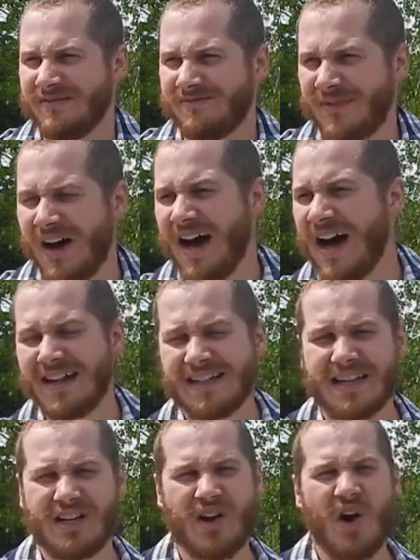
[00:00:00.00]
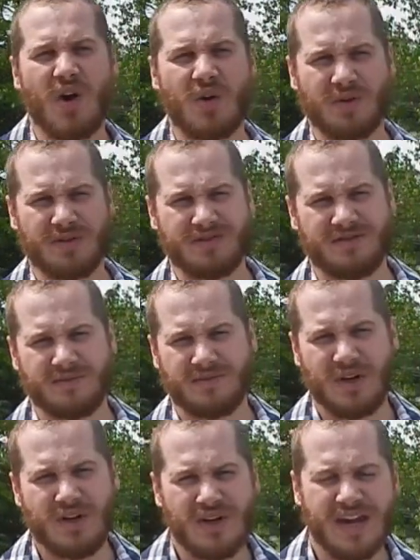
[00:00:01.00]
I didn't know.
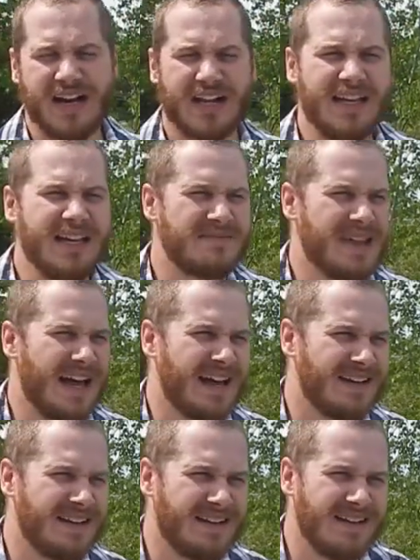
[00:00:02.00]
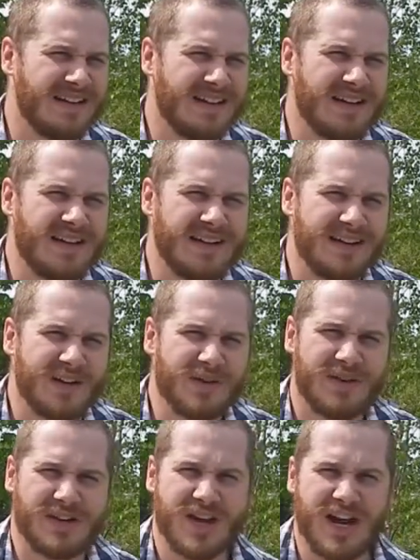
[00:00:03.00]
Well, you can't claim that.
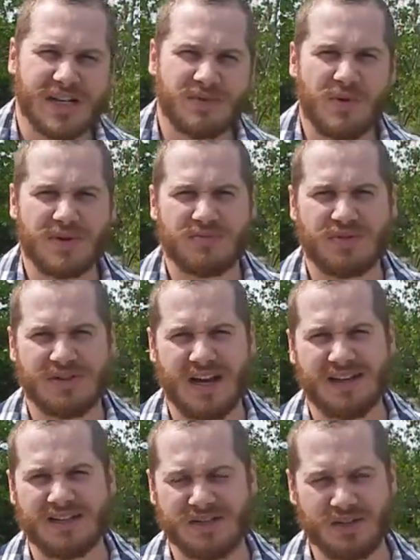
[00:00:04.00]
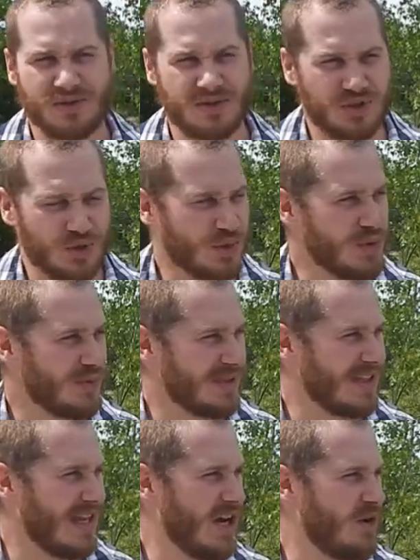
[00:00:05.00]
The gospel was presented to you. The truth
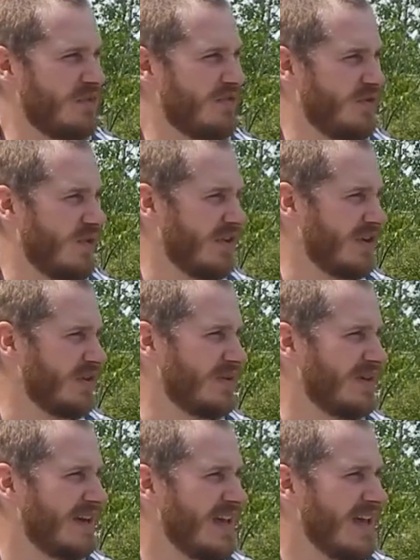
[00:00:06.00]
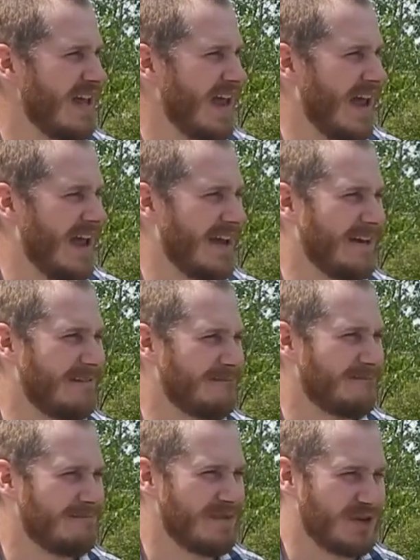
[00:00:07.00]
was laid out before you. And
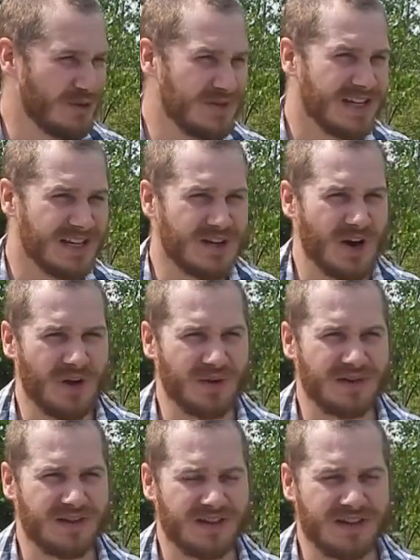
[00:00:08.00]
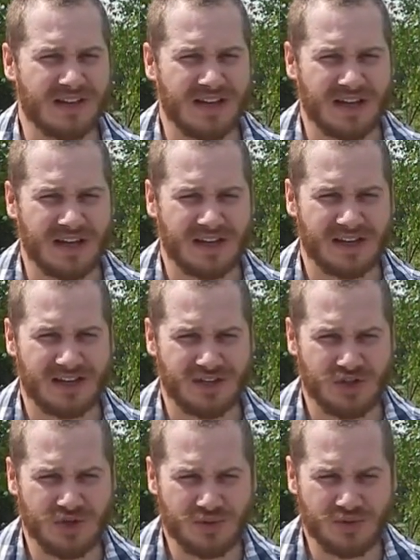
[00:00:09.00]
you did know.
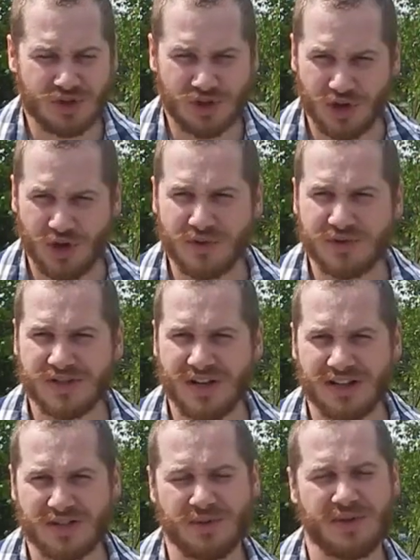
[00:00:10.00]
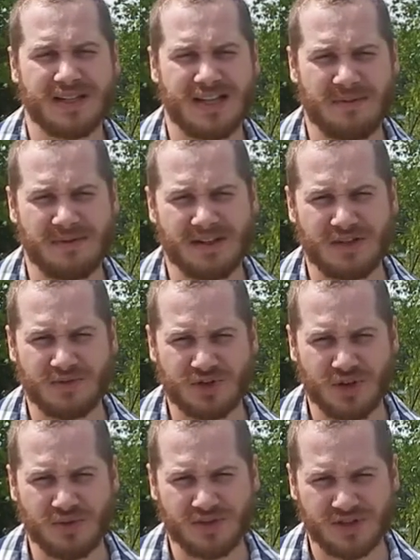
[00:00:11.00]
You chose not to accept it. You
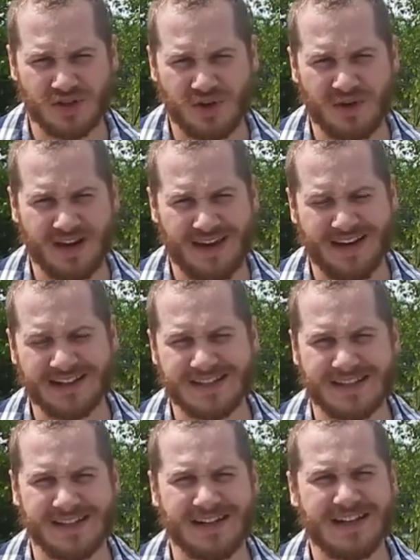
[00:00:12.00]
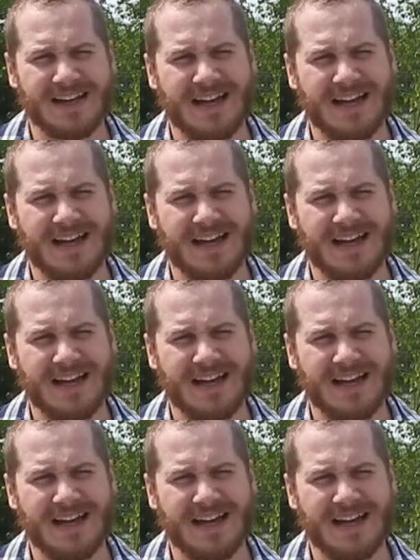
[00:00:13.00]
chose to go against it.